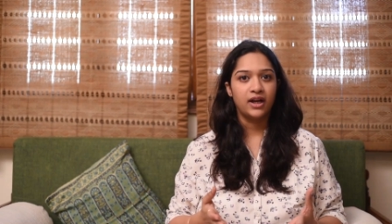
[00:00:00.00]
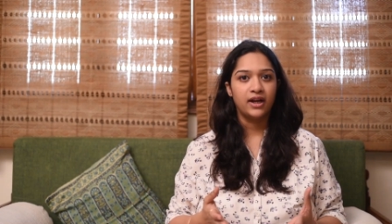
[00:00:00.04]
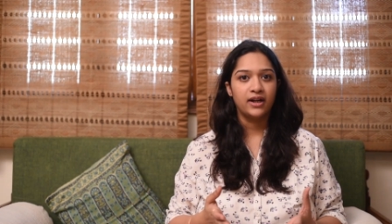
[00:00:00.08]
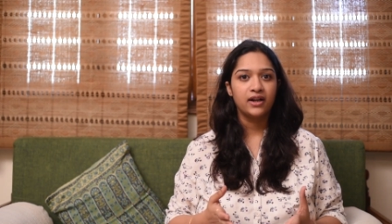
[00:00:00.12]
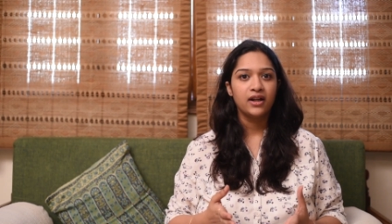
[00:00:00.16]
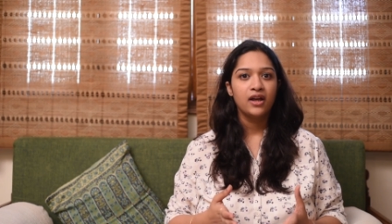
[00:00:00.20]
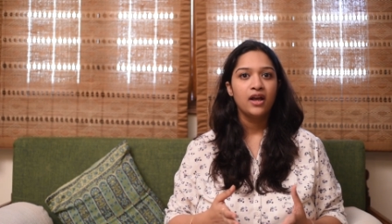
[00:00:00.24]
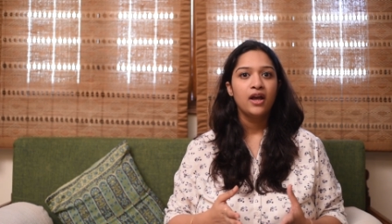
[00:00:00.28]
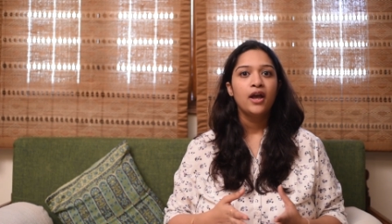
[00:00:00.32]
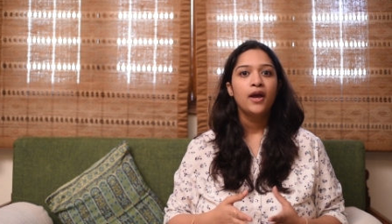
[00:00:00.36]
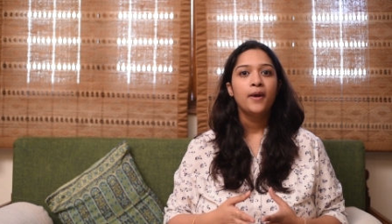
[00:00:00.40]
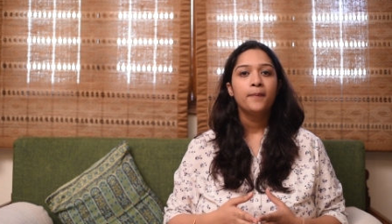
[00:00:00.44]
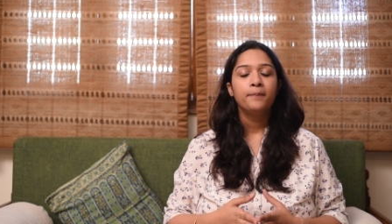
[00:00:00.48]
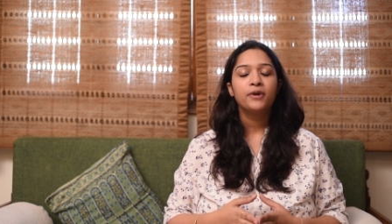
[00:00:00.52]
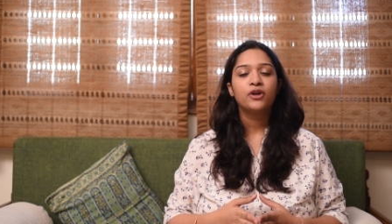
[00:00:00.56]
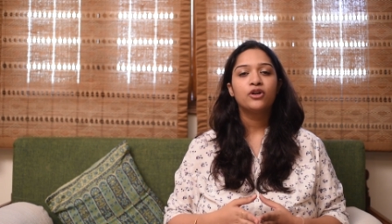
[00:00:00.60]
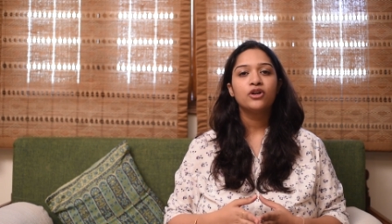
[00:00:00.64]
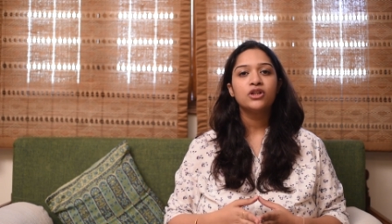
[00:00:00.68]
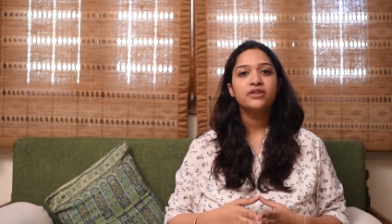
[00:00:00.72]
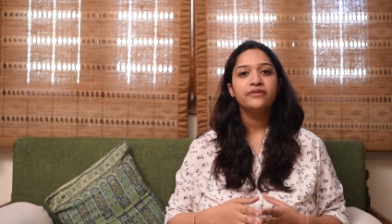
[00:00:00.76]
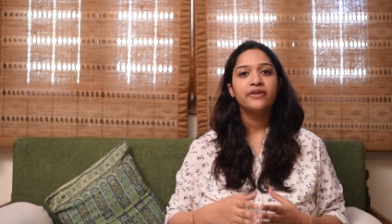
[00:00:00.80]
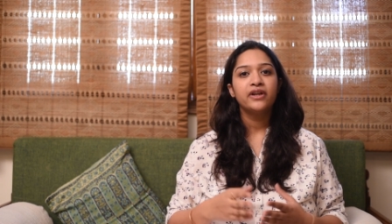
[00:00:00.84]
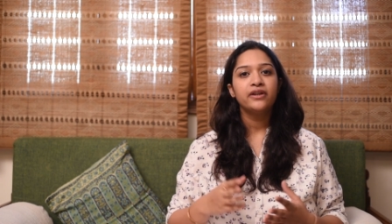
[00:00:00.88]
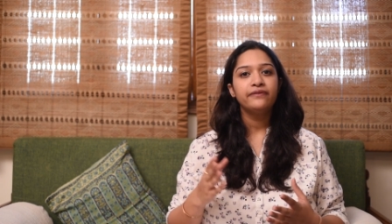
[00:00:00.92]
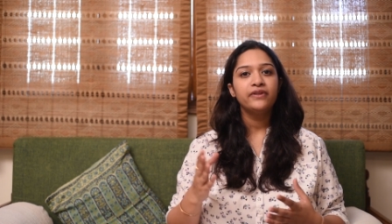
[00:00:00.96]
that.
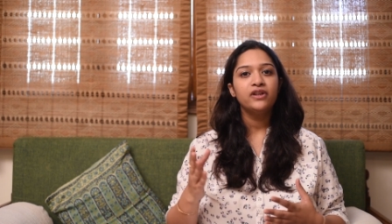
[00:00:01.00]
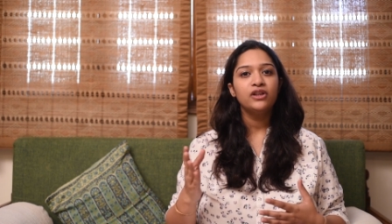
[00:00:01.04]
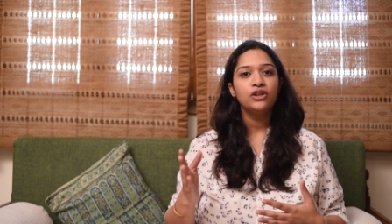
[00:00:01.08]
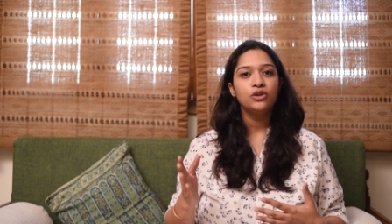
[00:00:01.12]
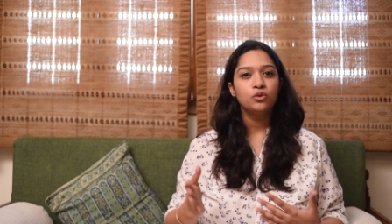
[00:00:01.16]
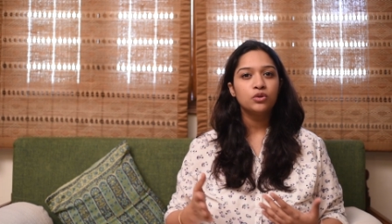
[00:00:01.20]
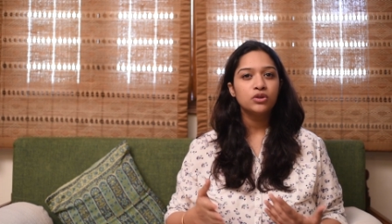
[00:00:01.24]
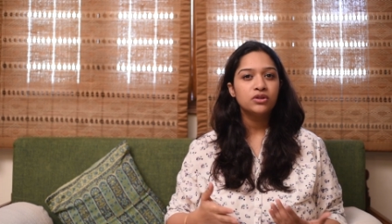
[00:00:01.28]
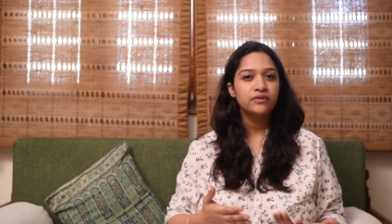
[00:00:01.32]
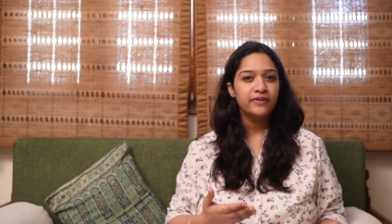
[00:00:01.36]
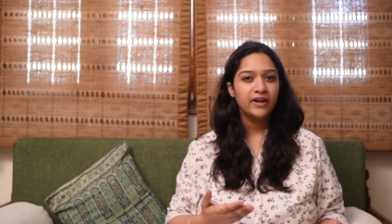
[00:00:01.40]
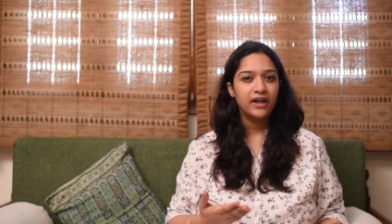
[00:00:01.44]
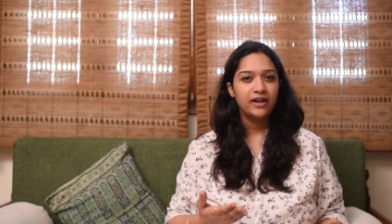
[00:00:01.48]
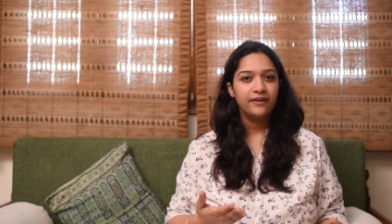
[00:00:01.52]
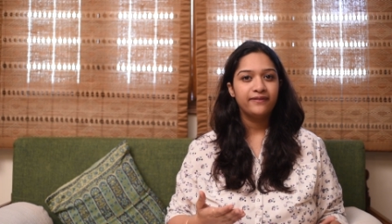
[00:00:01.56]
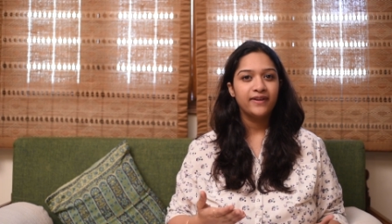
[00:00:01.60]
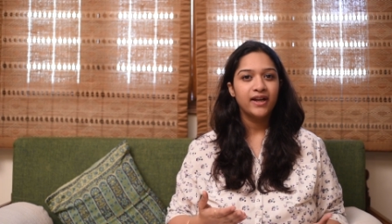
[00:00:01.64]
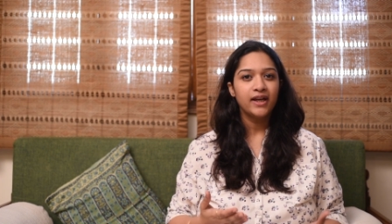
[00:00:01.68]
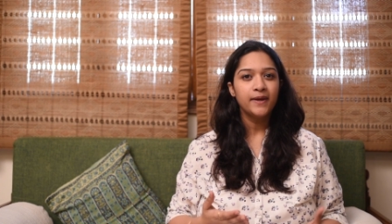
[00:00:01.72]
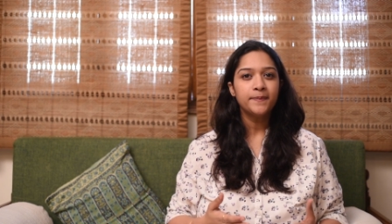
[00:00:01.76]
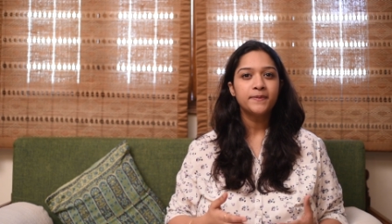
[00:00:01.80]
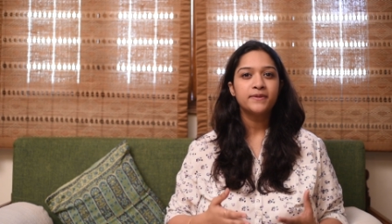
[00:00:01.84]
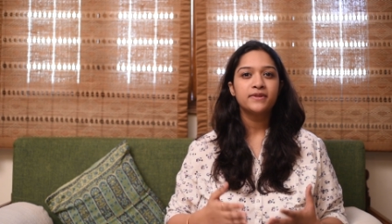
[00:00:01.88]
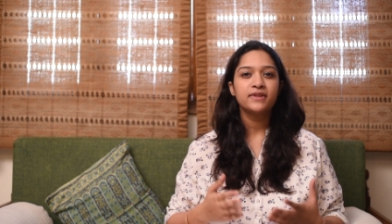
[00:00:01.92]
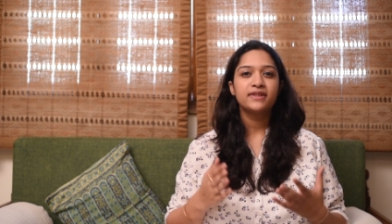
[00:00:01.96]
Because when we use wet
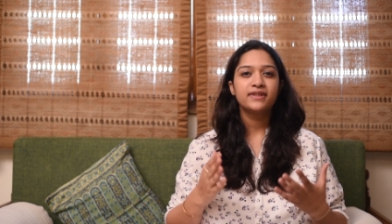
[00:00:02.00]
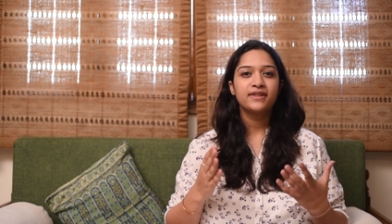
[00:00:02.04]
wipes,